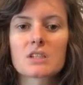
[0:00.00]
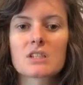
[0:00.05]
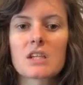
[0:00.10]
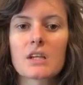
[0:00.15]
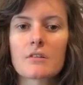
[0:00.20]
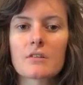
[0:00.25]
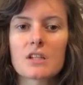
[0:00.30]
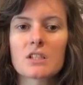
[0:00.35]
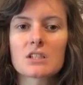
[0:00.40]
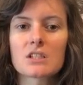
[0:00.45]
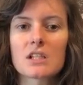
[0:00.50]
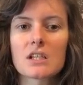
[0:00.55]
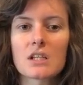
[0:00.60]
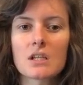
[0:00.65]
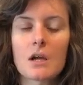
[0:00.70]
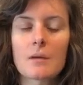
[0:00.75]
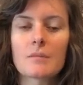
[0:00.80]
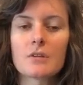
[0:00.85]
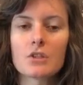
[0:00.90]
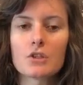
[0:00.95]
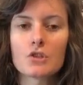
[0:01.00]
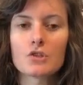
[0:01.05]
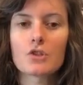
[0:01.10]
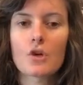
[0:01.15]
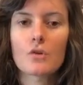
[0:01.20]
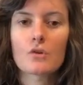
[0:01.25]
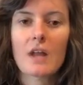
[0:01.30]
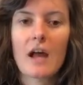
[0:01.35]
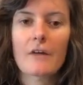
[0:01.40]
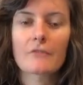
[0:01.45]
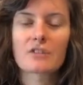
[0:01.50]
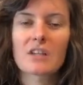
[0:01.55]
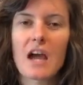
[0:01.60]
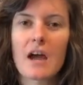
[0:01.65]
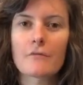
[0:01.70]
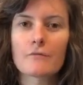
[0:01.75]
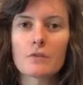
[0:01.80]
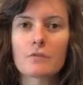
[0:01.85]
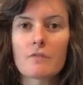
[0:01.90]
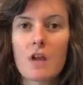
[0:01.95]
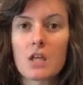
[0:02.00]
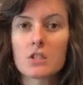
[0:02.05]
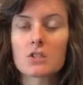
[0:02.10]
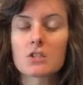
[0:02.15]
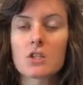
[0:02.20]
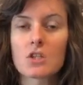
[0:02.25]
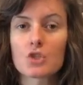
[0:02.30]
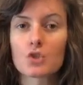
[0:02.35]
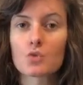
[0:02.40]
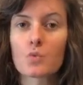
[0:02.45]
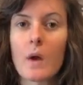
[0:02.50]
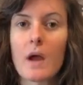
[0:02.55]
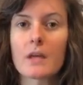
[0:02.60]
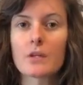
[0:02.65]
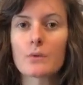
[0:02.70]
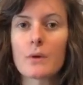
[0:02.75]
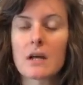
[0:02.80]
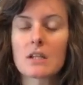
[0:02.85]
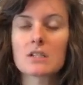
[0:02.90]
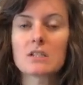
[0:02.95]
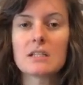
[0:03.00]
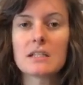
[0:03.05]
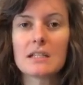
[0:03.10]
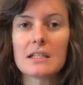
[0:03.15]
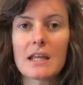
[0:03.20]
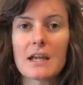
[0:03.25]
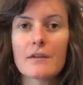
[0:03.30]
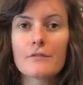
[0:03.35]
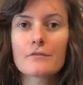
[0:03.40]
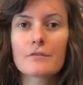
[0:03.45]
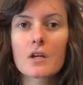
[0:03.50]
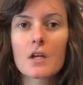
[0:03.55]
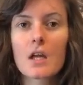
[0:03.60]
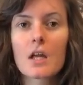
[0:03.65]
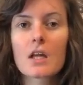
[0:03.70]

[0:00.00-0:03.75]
here in Italy, I mean, you don't have to have your residence where you actually live.